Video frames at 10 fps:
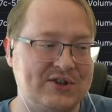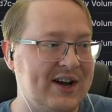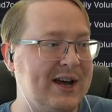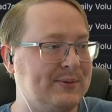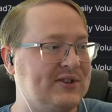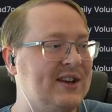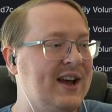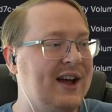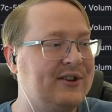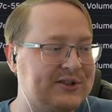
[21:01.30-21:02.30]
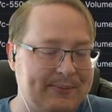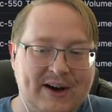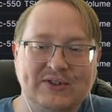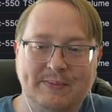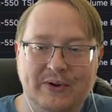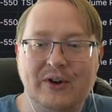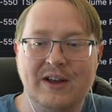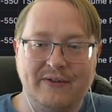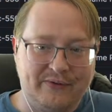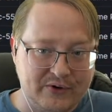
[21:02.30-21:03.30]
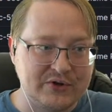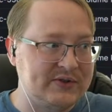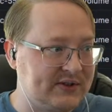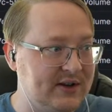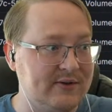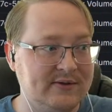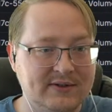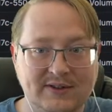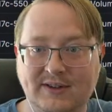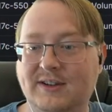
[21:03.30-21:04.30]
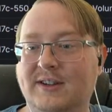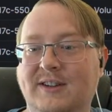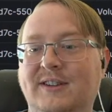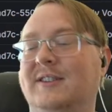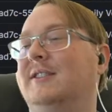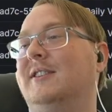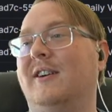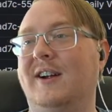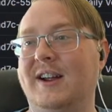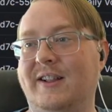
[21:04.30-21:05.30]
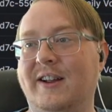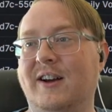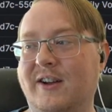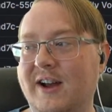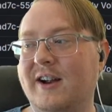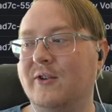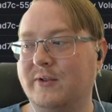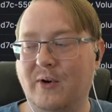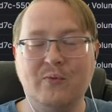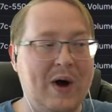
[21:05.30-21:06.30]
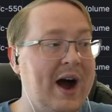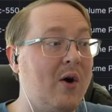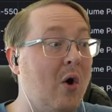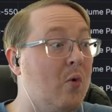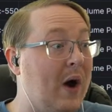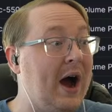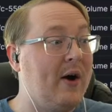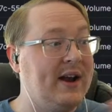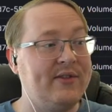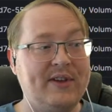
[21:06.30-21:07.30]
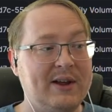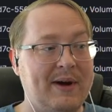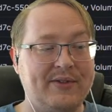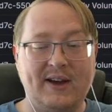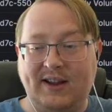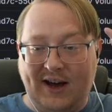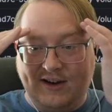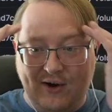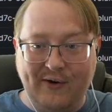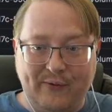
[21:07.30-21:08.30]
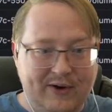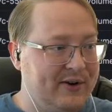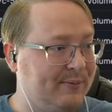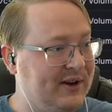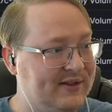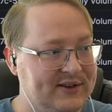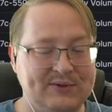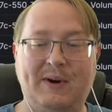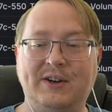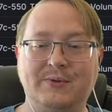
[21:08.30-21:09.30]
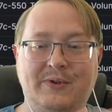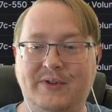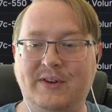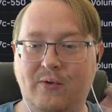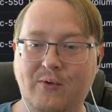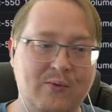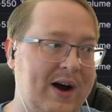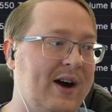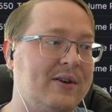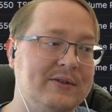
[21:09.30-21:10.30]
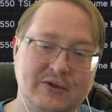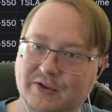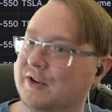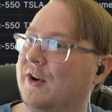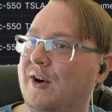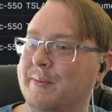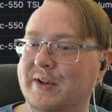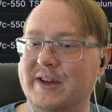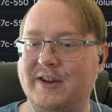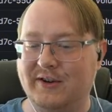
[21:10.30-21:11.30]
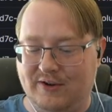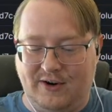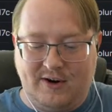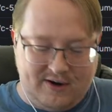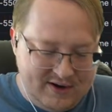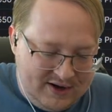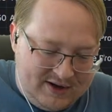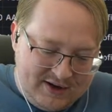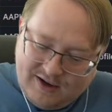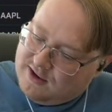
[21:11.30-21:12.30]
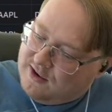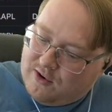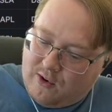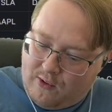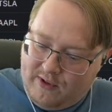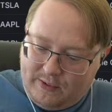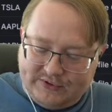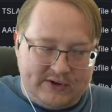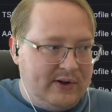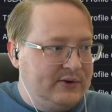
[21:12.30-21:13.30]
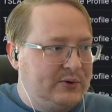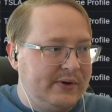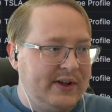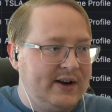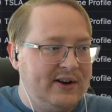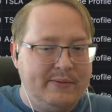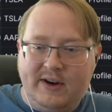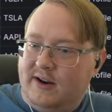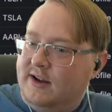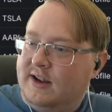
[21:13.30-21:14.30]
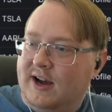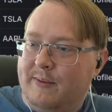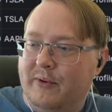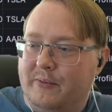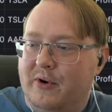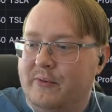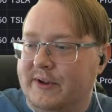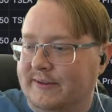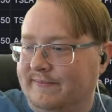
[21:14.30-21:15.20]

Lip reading: types and there's a possibility of a version skew. All right, like okay, oh wow, I didn't think about that. Yeah, no, if we don't update this module, then oh wow, oh good call, Billy, good call. Whew, that was a close one. That could have been a night capital moment.